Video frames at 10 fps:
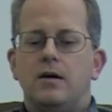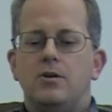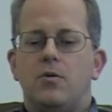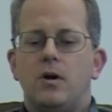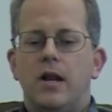
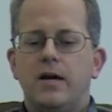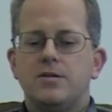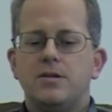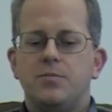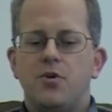your
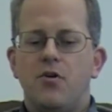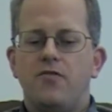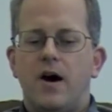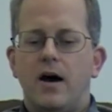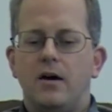legacy
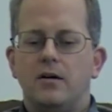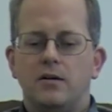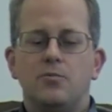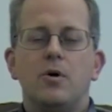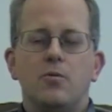profile,
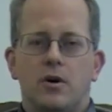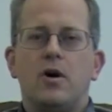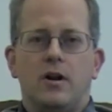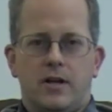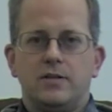what we're
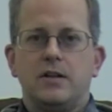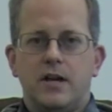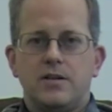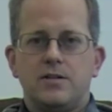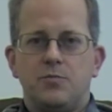calling it, the
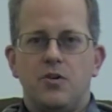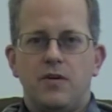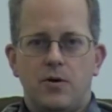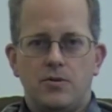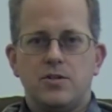legacy
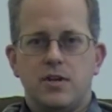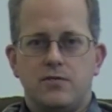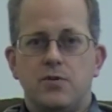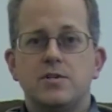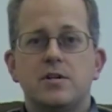profile, which is
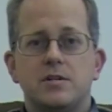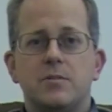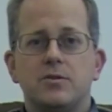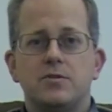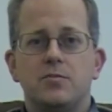like Voice
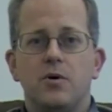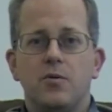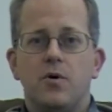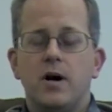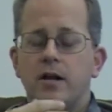XML
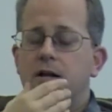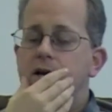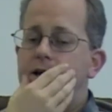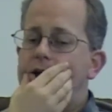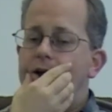2.1,
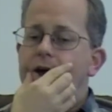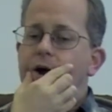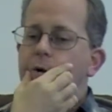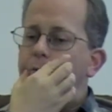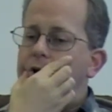
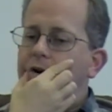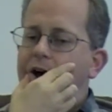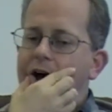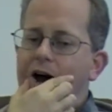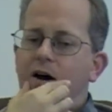will
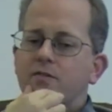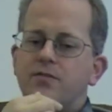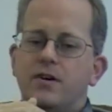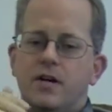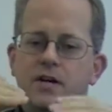
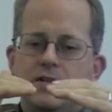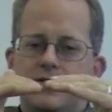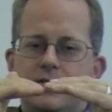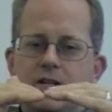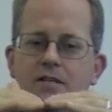have
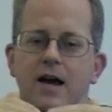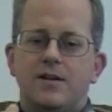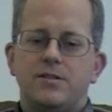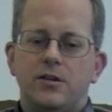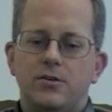
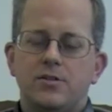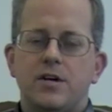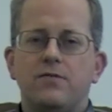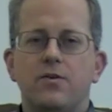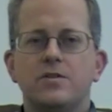syntax that looks
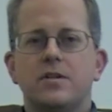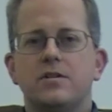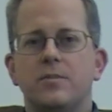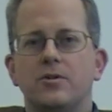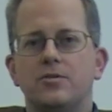like Voice
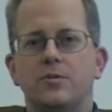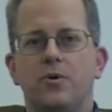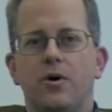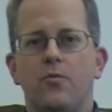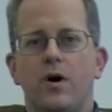XML
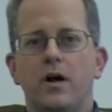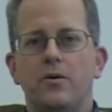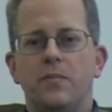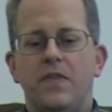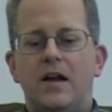2.1,
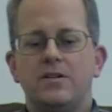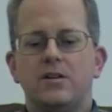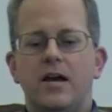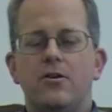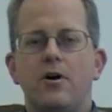but that is
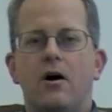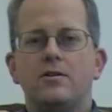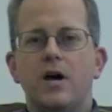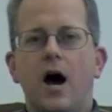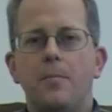layered
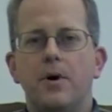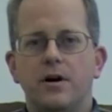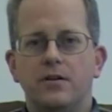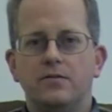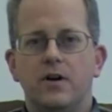on top
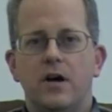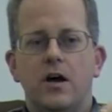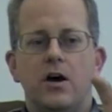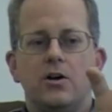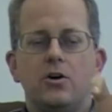of
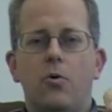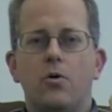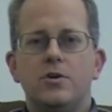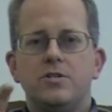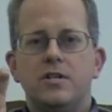
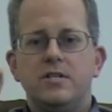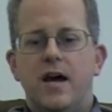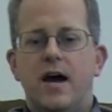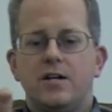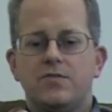core
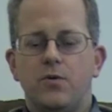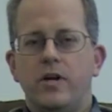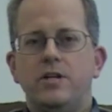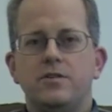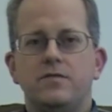syntax for
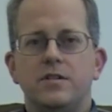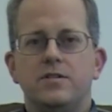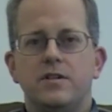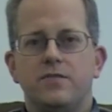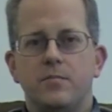each of
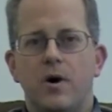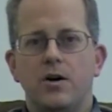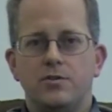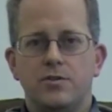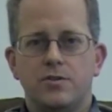these different
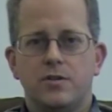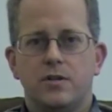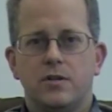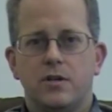modules.